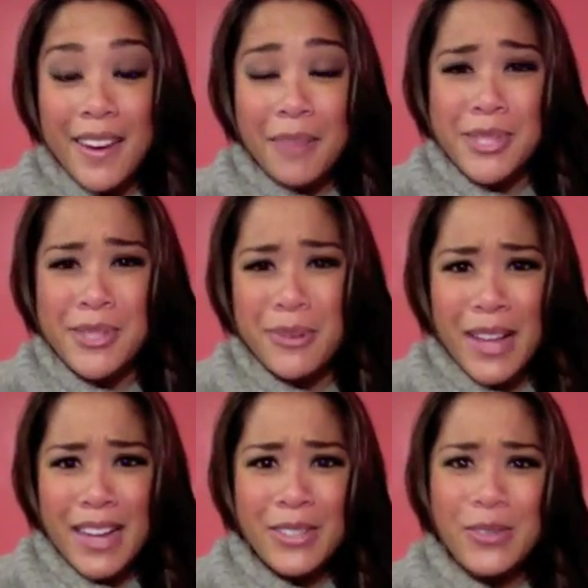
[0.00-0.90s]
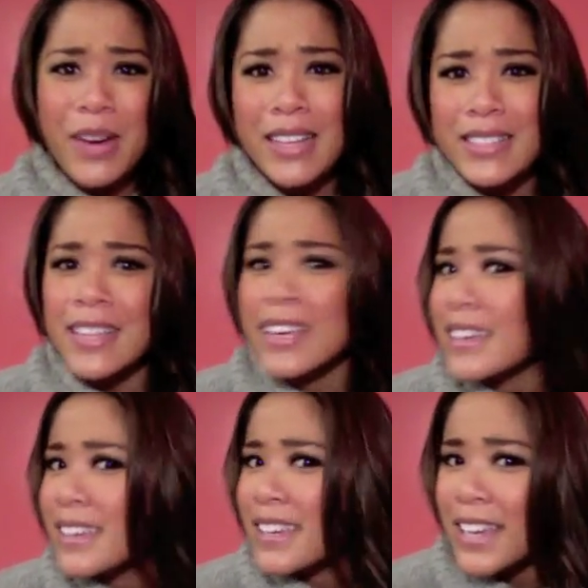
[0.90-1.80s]
I'm so glad you guys
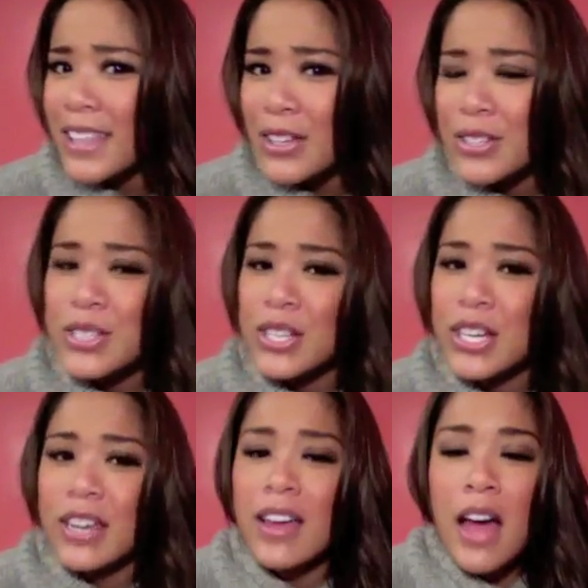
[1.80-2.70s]
think it looks good.